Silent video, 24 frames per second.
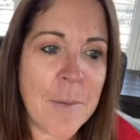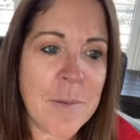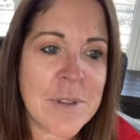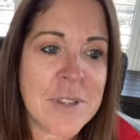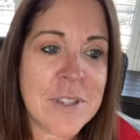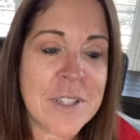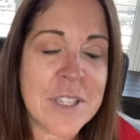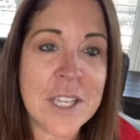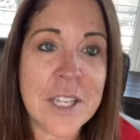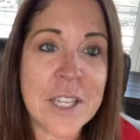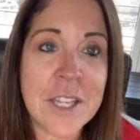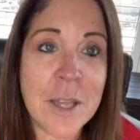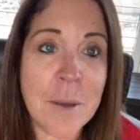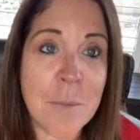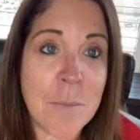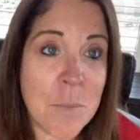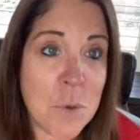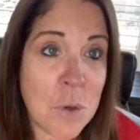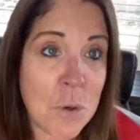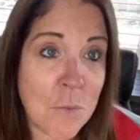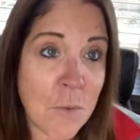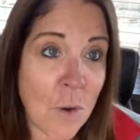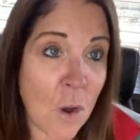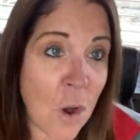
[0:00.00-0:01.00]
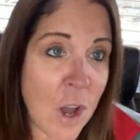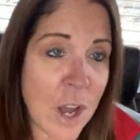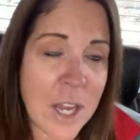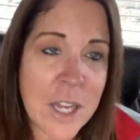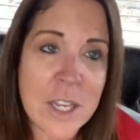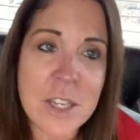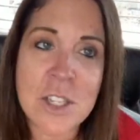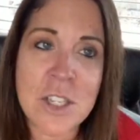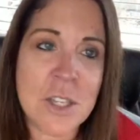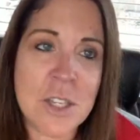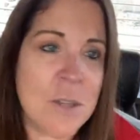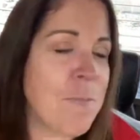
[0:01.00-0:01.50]
See them move
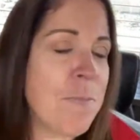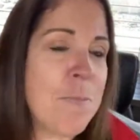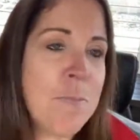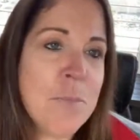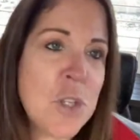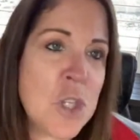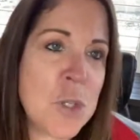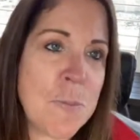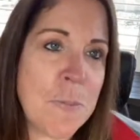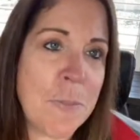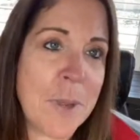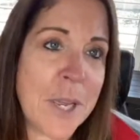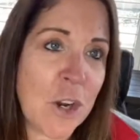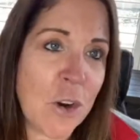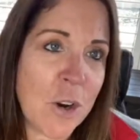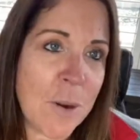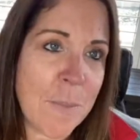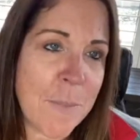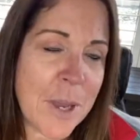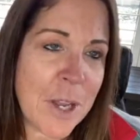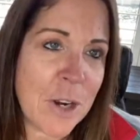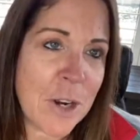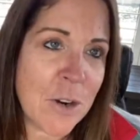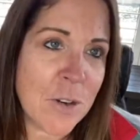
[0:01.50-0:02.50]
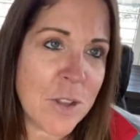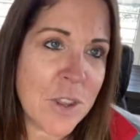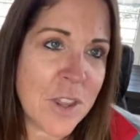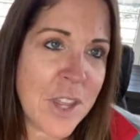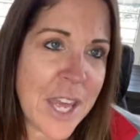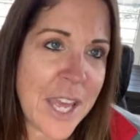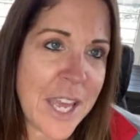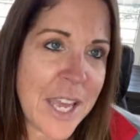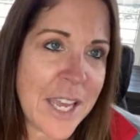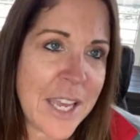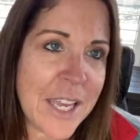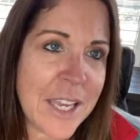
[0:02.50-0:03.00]
on to bigger and better
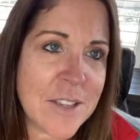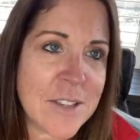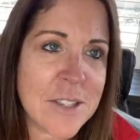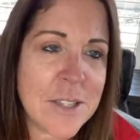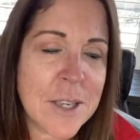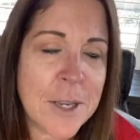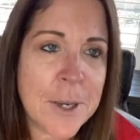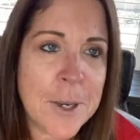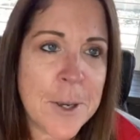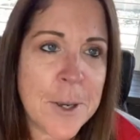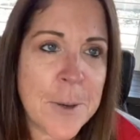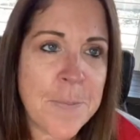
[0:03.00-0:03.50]
things.